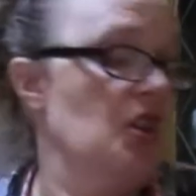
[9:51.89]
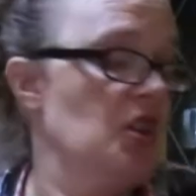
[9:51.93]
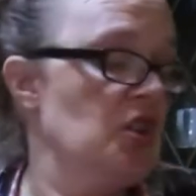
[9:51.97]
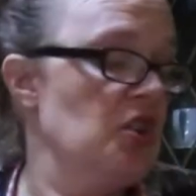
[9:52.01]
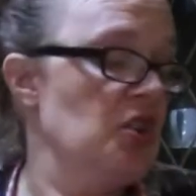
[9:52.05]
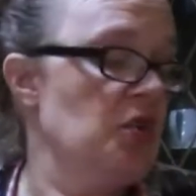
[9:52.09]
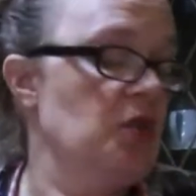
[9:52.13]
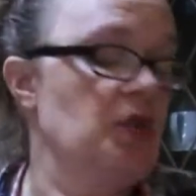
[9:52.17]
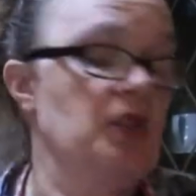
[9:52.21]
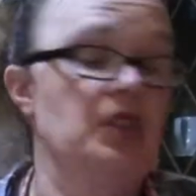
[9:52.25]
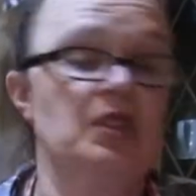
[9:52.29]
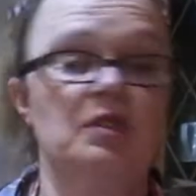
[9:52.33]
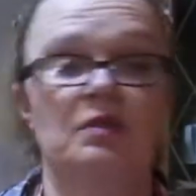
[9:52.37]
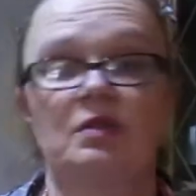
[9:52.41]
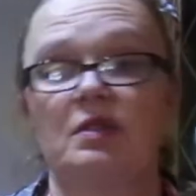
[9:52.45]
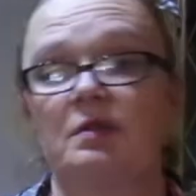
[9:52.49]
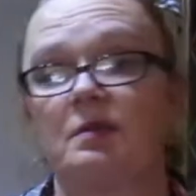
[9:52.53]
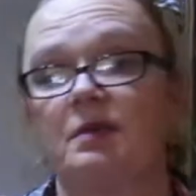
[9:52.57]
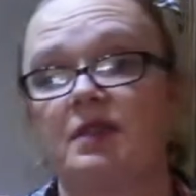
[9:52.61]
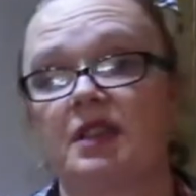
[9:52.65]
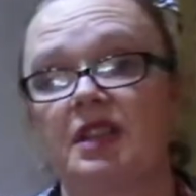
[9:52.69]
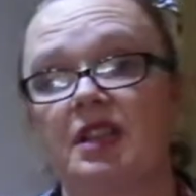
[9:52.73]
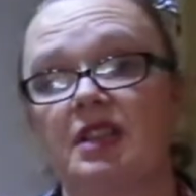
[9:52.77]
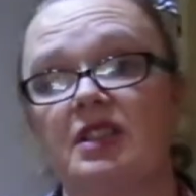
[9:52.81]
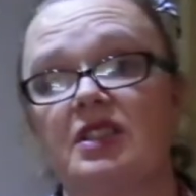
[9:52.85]
You can use it
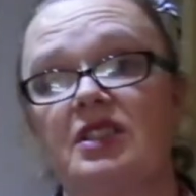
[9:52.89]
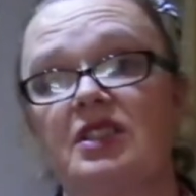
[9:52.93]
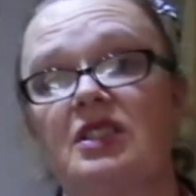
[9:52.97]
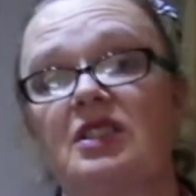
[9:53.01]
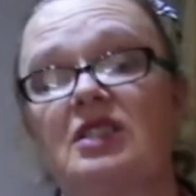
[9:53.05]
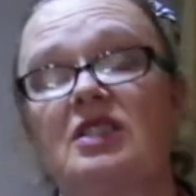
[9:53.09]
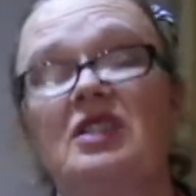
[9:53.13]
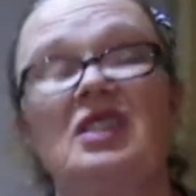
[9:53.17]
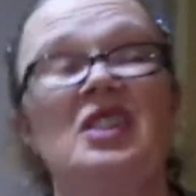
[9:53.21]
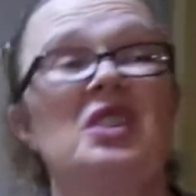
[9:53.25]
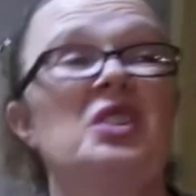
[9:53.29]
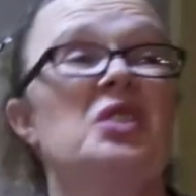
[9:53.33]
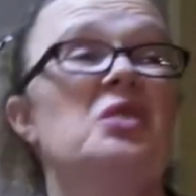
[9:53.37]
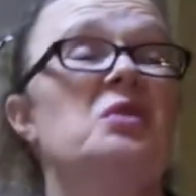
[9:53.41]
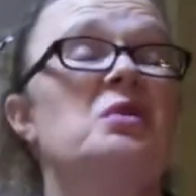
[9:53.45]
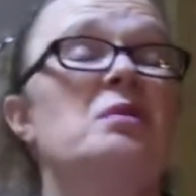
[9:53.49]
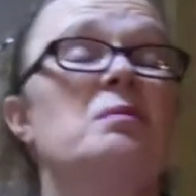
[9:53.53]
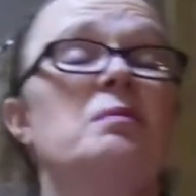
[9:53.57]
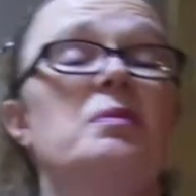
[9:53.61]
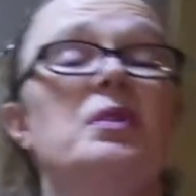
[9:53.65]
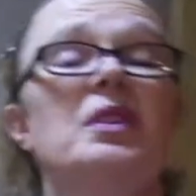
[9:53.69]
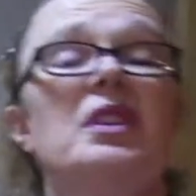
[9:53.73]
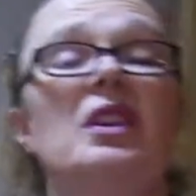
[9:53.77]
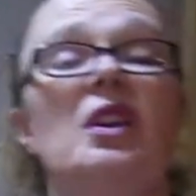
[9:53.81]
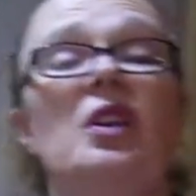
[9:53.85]
with custard. You can
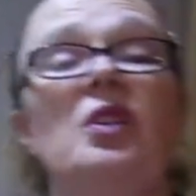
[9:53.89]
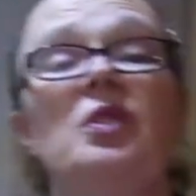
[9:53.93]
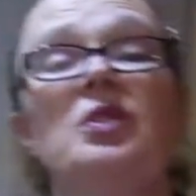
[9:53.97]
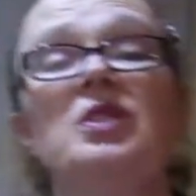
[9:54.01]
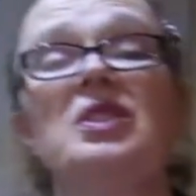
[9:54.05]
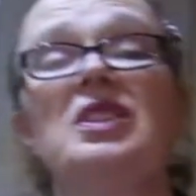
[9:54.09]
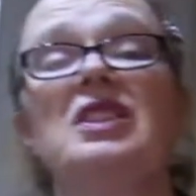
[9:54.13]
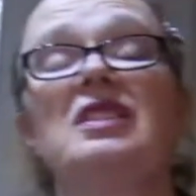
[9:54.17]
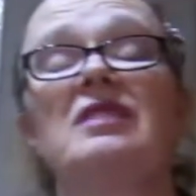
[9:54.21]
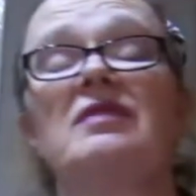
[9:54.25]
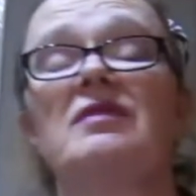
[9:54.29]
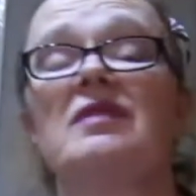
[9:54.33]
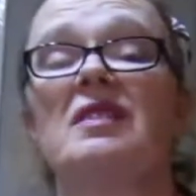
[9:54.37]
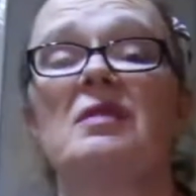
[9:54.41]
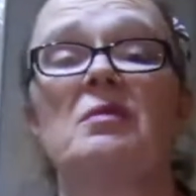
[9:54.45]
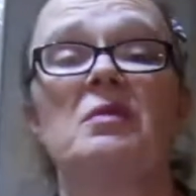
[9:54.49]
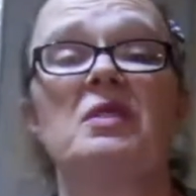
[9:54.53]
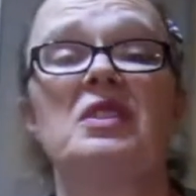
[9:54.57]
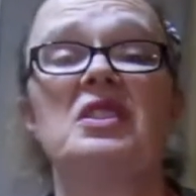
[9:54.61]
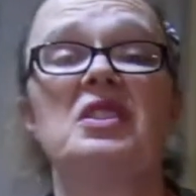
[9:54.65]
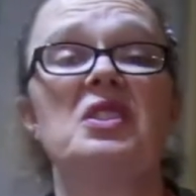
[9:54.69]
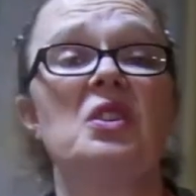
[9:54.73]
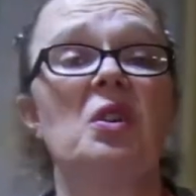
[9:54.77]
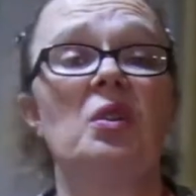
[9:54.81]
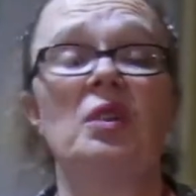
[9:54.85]
put it on
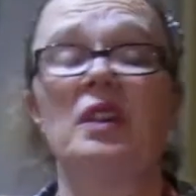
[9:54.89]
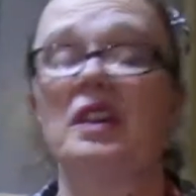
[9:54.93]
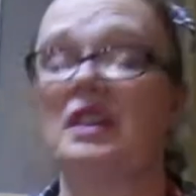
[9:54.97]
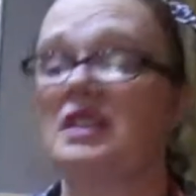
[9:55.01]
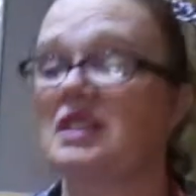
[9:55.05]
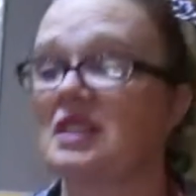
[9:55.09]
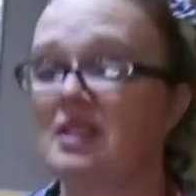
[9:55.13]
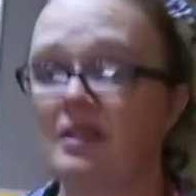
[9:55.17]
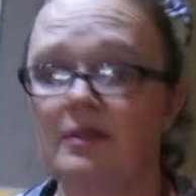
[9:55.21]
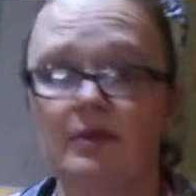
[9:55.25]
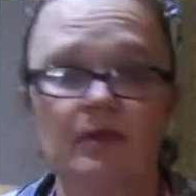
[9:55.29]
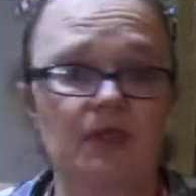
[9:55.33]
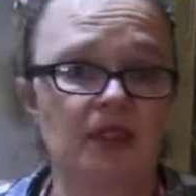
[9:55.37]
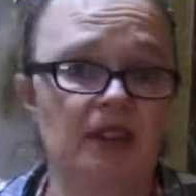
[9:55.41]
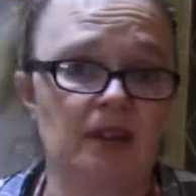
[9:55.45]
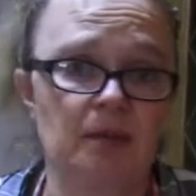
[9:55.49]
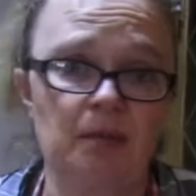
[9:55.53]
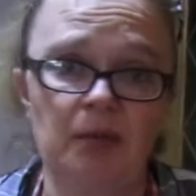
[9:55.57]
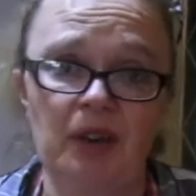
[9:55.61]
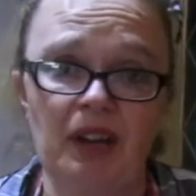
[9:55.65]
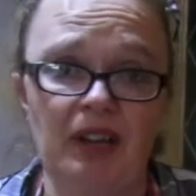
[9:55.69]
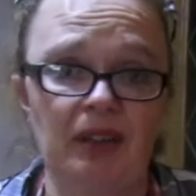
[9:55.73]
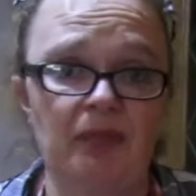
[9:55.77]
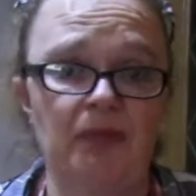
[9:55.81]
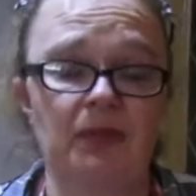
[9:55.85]
with yogurt for your
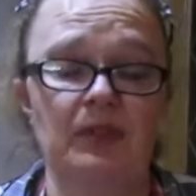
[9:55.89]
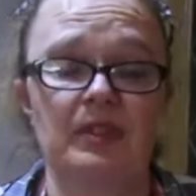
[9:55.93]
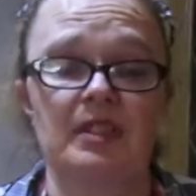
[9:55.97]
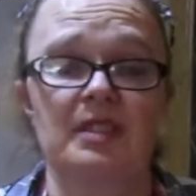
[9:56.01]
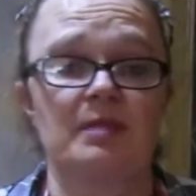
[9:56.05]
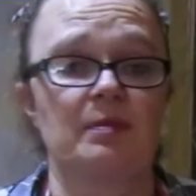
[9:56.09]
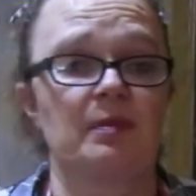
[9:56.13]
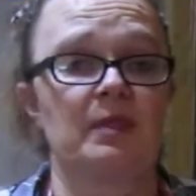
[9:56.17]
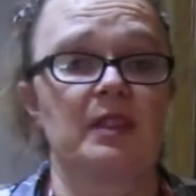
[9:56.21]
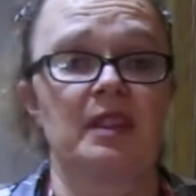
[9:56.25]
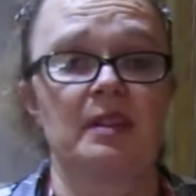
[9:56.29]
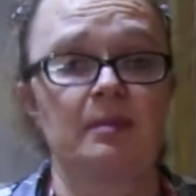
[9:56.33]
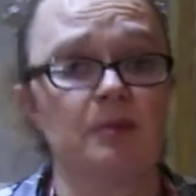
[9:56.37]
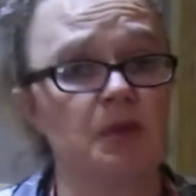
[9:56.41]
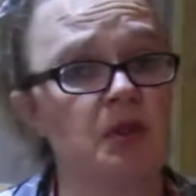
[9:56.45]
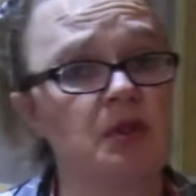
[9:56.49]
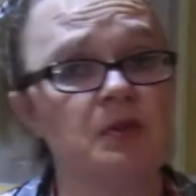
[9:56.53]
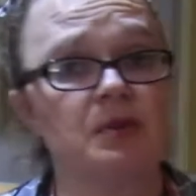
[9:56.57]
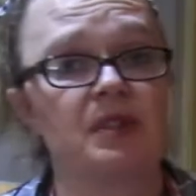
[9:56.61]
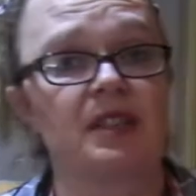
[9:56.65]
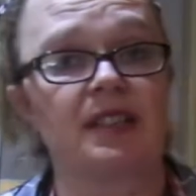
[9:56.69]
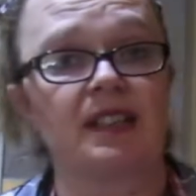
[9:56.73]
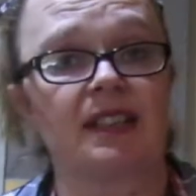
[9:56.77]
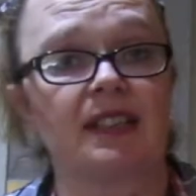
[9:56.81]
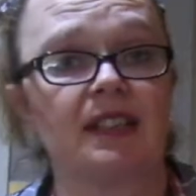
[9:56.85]
breakfast with your
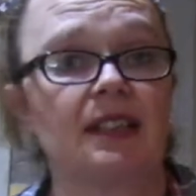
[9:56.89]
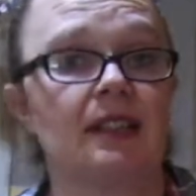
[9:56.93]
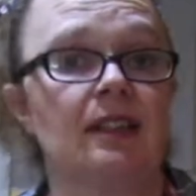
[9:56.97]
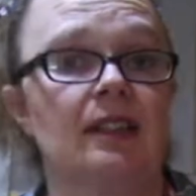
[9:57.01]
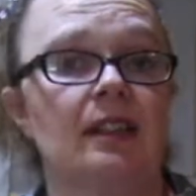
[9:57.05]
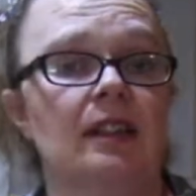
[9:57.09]
muesli.